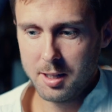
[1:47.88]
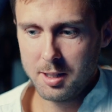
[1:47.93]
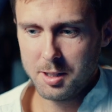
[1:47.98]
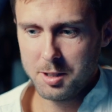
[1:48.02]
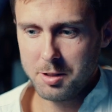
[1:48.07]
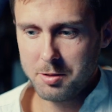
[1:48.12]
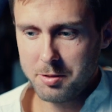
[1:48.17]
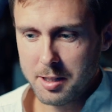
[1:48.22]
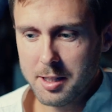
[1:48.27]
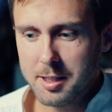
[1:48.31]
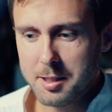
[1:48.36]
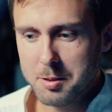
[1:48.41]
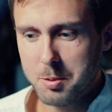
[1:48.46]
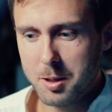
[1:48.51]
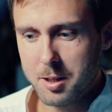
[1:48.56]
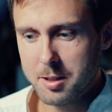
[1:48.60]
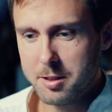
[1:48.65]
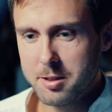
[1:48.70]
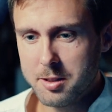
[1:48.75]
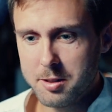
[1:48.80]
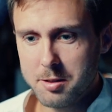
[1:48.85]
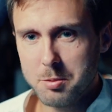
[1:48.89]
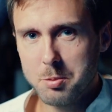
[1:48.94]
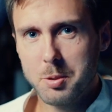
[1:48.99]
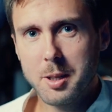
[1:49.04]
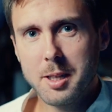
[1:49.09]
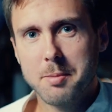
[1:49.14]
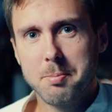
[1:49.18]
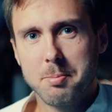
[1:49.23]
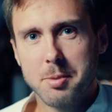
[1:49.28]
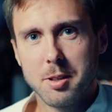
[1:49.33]
you really want to
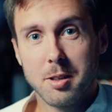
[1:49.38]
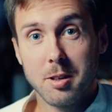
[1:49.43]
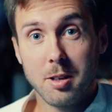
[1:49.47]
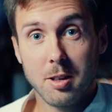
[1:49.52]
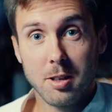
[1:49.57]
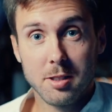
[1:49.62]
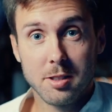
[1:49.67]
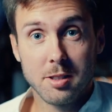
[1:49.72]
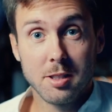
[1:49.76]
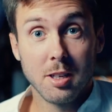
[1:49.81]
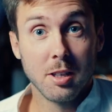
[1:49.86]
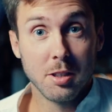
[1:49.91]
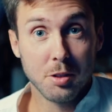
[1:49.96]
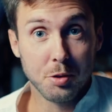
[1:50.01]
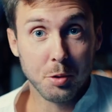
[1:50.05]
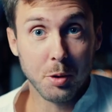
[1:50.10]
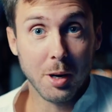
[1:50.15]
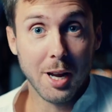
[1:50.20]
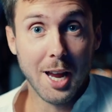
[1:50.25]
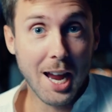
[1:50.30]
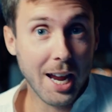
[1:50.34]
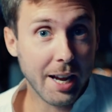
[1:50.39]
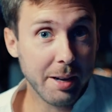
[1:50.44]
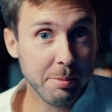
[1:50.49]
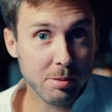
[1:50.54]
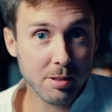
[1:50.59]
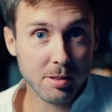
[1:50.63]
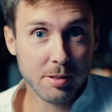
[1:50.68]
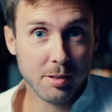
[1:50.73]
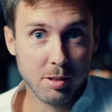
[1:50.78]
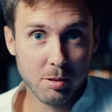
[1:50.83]
win because you are
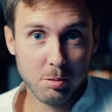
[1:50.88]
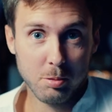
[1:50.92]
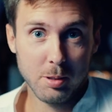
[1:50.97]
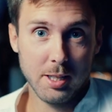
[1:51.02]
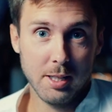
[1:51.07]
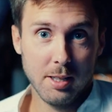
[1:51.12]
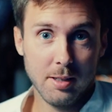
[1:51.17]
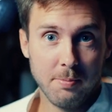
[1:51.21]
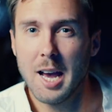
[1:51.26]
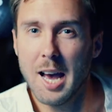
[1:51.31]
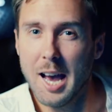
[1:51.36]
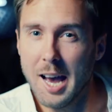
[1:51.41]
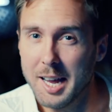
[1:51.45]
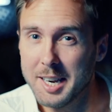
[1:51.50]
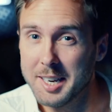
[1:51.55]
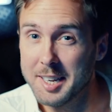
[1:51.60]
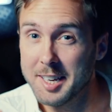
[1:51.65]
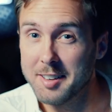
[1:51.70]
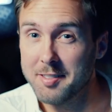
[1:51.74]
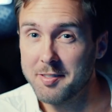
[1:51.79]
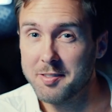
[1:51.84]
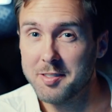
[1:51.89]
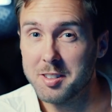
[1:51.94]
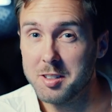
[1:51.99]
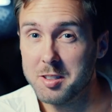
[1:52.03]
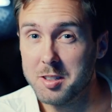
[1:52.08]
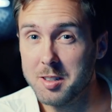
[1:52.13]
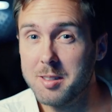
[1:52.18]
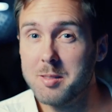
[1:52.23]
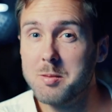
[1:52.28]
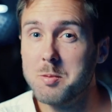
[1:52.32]
able to win. And if you
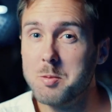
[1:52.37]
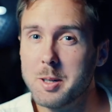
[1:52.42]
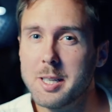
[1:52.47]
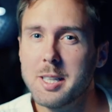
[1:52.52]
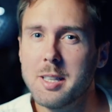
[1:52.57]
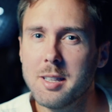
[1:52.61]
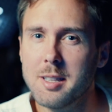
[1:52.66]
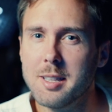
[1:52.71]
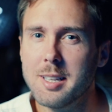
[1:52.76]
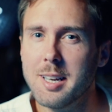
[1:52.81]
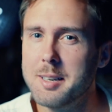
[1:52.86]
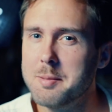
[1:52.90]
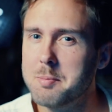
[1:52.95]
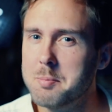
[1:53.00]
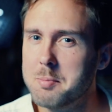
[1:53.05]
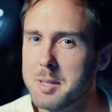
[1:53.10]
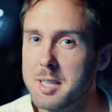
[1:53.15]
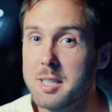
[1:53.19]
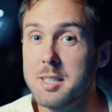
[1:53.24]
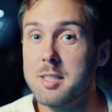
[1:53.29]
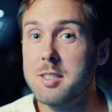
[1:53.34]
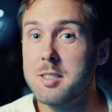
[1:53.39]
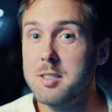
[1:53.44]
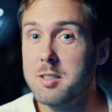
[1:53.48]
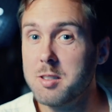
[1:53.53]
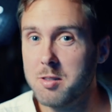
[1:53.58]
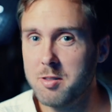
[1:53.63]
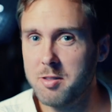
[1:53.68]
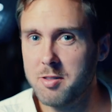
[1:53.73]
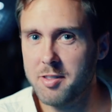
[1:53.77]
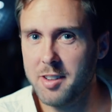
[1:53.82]
don't win, that means
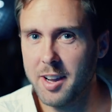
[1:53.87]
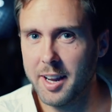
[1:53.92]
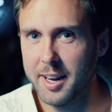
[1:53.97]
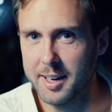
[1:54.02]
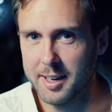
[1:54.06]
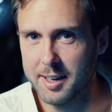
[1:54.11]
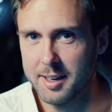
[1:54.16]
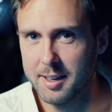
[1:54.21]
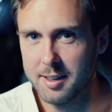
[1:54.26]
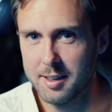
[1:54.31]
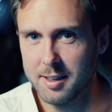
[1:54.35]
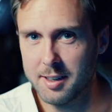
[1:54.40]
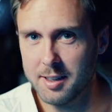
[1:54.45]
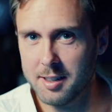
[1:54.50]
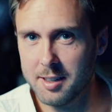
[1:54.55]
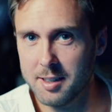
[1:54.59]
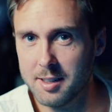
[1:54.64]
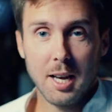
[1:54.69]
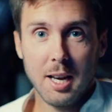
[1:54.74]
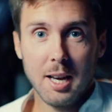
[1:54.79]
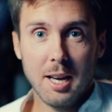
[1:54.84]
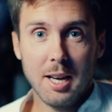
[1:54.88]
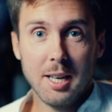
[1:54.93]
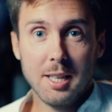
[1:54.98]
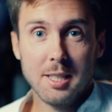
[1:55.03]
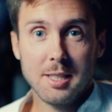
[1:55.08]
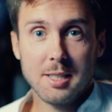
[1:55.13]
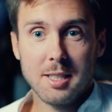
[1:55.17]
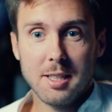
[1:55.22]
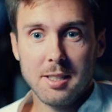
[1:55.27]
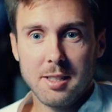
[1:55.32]
you fail.
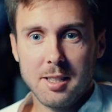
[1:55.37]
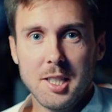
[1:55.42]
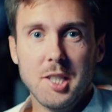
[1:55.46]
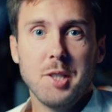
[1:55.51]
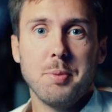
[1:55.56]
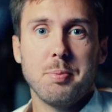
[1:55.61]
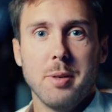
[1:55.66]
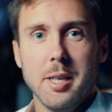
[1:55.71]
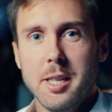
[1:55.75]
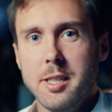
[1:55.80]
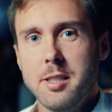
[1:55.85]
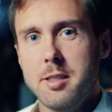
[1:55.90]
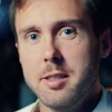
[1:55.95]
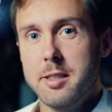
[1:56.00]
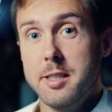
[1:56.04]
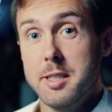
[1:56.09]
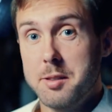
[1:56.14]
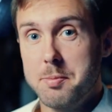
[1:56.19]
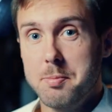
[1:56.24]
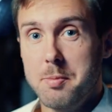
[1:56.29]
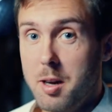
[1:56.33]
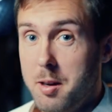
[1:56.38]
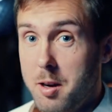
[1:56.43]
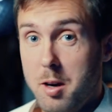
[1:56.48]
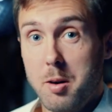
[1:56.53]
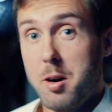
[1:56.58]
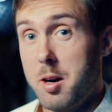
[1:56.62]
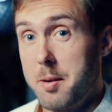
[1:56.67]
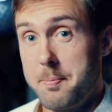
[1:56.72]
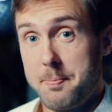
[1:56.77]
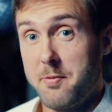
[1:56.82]
And this pressure is,
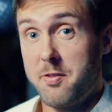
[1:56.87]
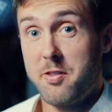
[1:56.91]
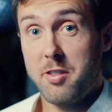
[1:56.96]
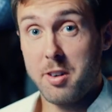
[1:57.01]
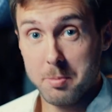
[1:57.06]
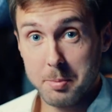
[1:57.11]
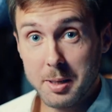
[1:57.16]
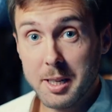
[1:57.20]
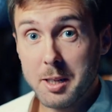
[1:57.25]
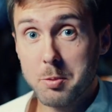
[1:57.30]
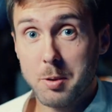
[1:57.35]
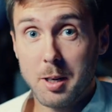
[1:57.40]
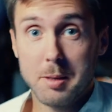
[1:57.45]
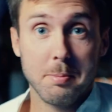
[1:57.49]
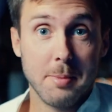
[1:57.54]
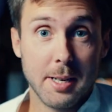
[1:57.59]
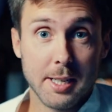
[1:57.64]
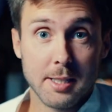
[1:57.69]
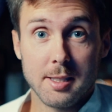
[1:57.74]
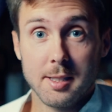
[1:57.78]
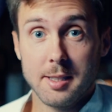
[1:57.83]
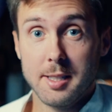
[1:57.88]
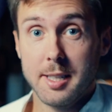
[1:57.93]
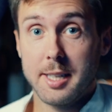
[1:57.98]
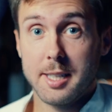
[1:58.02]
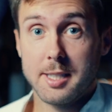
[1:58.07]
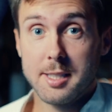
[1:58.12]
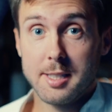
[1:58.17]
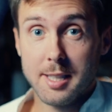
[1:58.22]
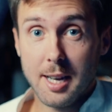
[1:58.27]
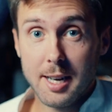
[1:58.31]
for me, what makes it
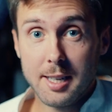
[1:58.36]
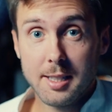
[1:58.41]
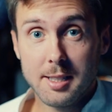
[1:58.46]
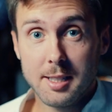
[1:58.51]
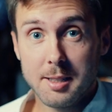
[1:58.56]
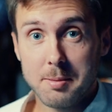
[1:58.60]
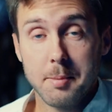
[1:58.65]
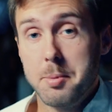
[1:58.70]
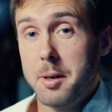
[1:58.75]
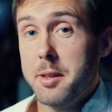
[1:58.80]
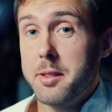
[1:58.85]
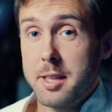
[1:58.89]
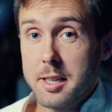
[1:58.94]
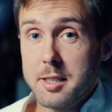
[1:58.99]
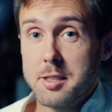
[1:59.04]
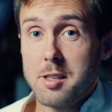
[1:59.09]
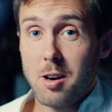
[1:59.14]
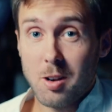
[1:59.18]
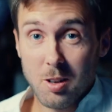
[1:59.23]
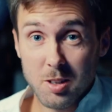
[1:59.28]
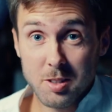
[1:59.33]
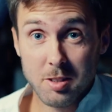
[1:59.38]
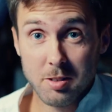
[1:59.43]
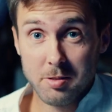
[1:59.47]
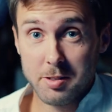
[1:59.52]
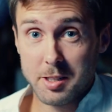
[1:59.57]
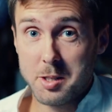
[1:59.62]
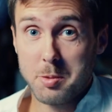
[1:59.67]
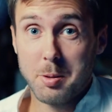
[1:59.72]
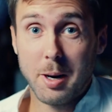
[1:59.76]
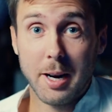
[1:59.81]
exciting, but this also
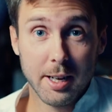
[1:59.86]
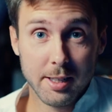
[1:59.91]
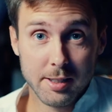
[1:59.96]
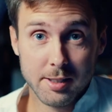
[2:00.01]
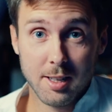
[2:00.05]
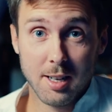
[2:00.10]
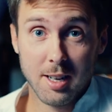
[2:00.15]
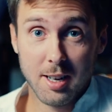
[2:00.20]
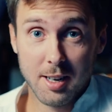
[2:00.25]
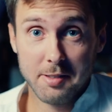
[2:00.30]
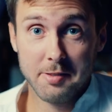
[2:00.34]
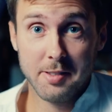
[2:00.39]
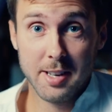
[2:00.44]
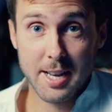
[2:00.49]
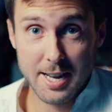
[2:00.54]
requires a lot of